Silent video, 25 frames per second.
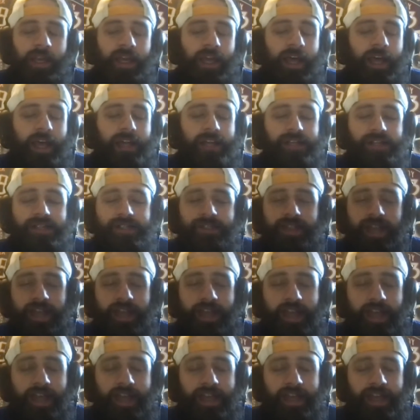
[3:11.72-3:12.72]

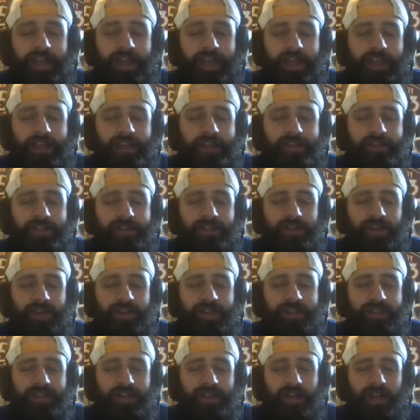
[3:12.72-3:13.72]
I can't
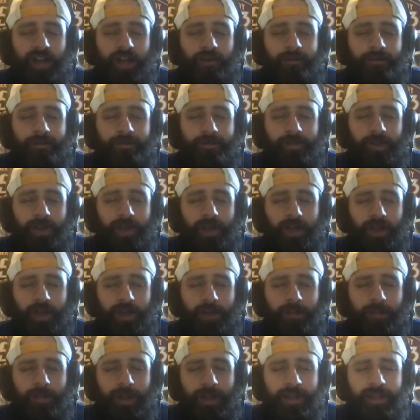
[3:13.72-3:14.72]
stress it enough.
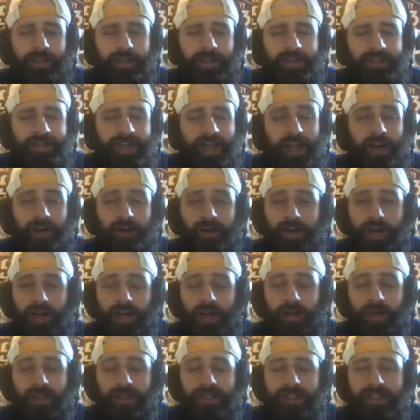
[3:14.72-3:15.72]
I think Don
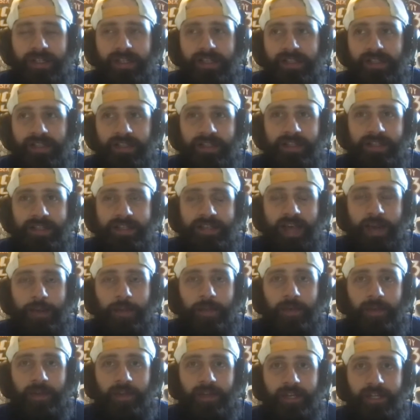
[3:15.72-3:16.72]
Granato is easily at the top
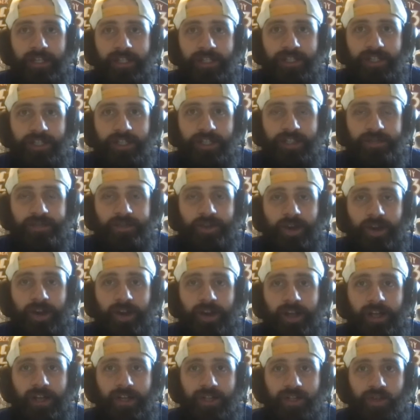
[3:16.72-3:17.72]
of the list as far
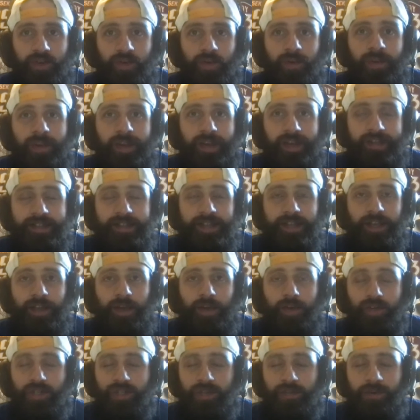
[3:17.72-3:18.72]
as who the next head
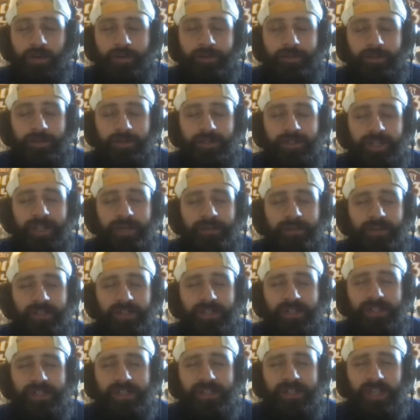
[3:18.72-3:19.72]
coach of the Buffalo Sabres
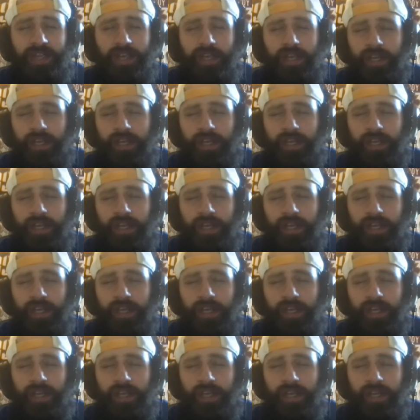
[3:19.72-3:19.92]
is.